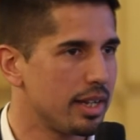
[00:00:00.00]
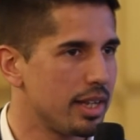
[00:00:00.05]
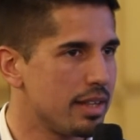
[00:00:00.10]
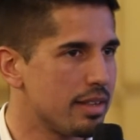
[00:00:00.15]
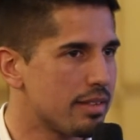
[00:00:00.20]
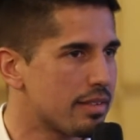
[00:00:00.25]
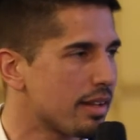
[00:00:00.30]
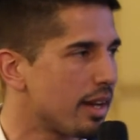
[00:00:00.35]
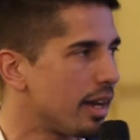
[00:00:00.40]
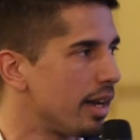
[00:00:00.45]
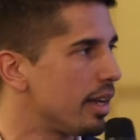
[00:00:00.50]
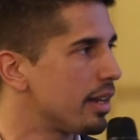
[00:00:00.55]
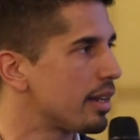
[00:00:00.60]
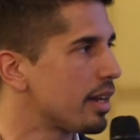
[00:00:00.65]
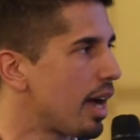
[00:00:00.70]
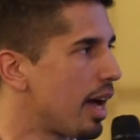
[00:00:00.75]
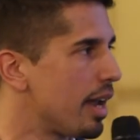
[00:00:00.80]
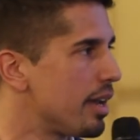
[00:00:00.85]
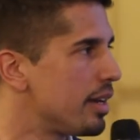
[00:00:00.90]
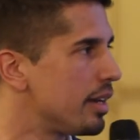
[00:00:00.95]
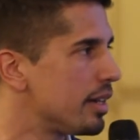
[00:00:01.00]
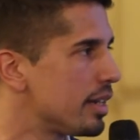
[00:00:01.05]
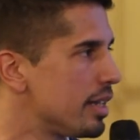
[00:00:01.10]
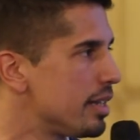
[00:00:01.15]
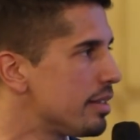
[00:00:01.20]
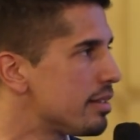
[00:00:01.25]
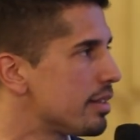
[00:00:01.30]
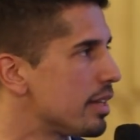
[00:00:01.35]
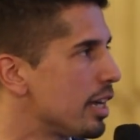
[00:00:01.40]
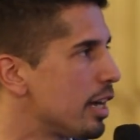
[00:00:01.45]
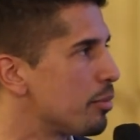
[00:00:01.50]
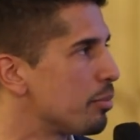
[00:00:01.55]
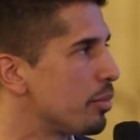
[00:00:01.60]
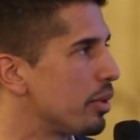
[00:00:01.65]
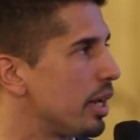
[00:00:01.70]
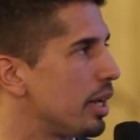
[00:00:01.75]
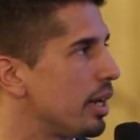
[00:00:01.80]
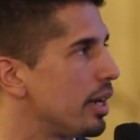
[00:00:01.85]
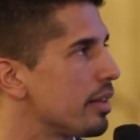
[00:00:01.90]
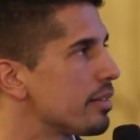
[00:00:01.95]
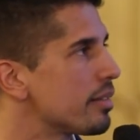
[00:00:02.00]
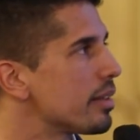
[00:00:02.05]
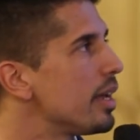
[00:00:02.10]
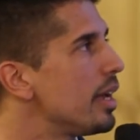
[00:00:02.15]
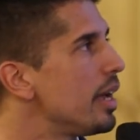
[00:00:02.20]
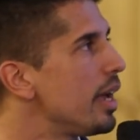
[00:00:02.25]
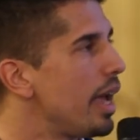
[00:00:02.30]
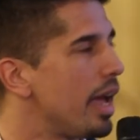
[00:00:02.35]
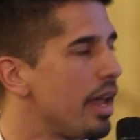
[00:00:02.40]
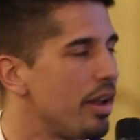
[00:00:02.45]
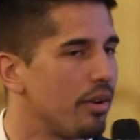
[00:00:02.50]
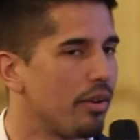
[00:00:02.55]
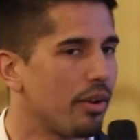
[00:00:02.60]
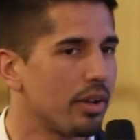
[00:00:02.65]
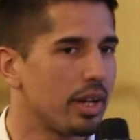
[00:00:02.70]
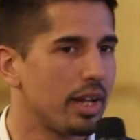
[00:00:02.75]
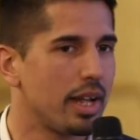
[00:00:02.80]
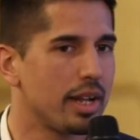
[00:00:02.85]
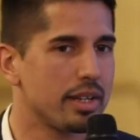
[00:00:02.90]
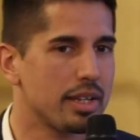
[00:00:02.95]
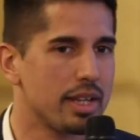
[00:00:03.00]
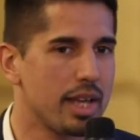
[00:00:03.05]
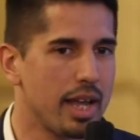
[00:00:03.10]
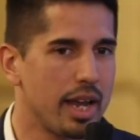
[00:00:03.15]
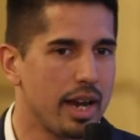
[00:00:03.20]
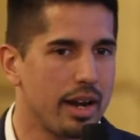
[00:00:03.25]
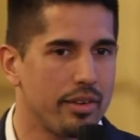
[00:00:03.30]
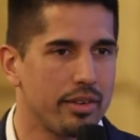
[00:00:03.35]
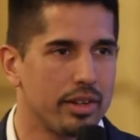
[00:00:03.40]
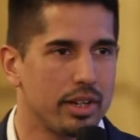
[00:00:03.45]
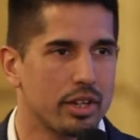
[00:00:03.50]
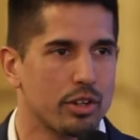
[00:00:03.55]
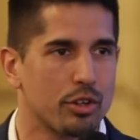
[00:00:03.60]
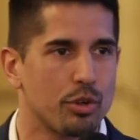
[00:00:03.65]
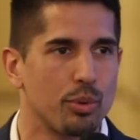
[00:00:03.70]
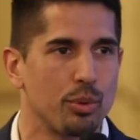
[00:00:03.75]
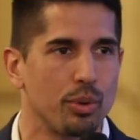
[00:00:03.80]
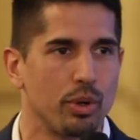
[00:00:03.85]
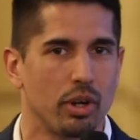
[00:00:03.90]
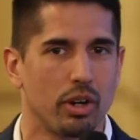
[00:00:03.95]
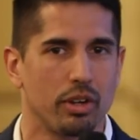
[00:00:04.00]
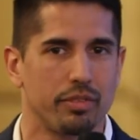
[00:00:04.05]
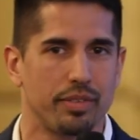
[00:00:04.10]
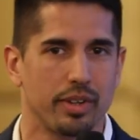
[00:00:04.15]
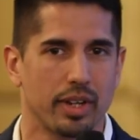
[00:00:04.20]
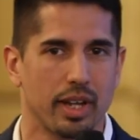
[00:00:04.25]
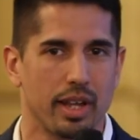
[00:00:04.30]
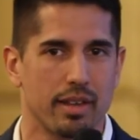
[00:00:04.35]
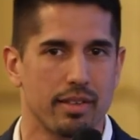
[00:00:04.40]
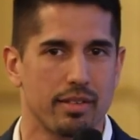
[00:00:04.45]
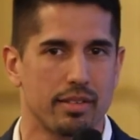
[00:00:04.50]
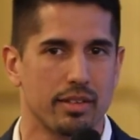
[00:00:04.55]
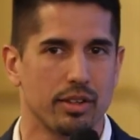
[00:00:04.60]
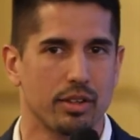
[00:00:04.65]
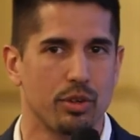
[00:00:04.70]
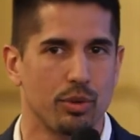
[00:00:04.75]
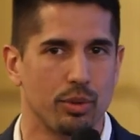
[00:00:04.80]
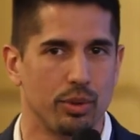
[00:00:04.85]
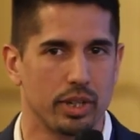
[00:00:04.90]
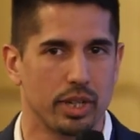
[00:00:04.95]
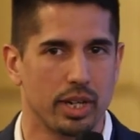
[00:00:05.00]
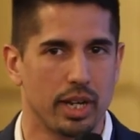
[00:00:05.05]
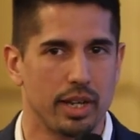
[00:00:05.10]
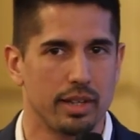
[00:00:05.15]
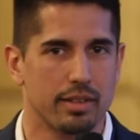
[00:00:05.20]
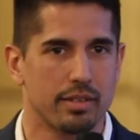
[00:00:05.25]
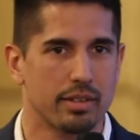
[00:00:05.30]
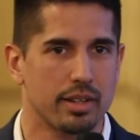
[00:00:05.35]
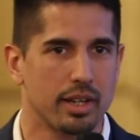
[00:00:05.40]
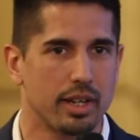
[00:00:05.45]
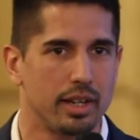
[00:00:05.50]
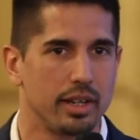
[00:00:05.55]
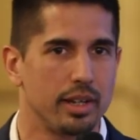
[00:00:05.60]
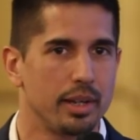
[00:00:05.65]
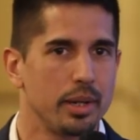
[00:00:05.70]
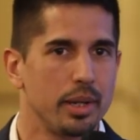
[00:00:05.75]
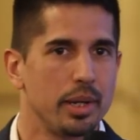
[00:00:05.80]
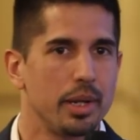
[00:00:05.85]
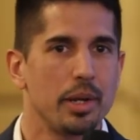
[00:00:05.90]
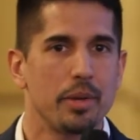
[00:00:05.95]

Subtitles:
inside underneath the umbrellas and not let the area cool off against the cold night sky.